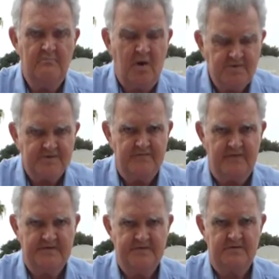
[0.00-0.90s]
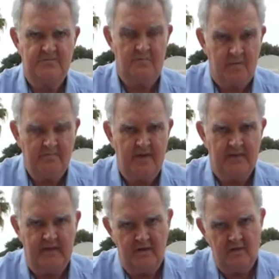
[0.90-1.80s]
Most of us, well, my
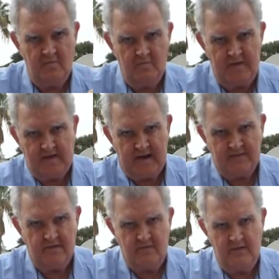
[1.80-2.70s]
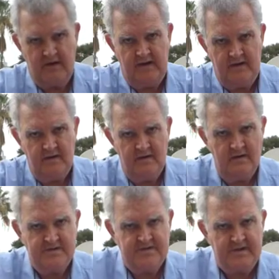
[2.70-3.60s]
mother, we'd cut the green
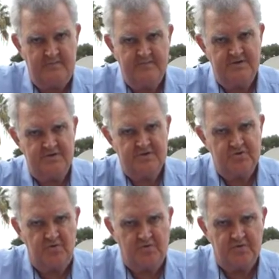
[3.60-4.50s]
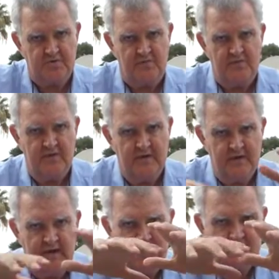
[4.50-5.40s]
stems and stalks off
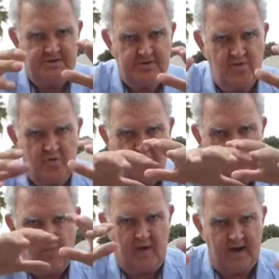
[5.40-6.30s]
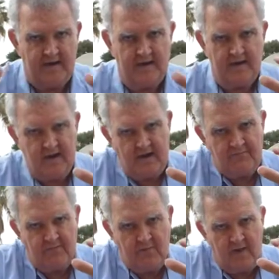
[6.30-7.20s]
and just cook the white, and
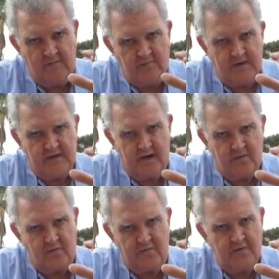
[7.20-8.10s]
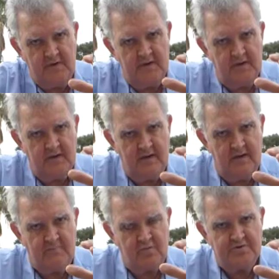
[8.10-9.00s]
half the white we'd cut off
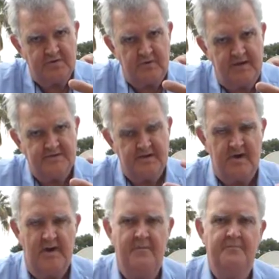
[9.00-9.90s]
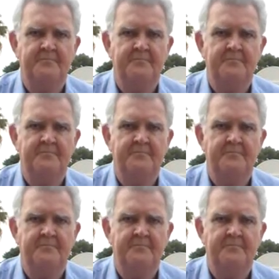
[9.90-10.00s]
and push to one side.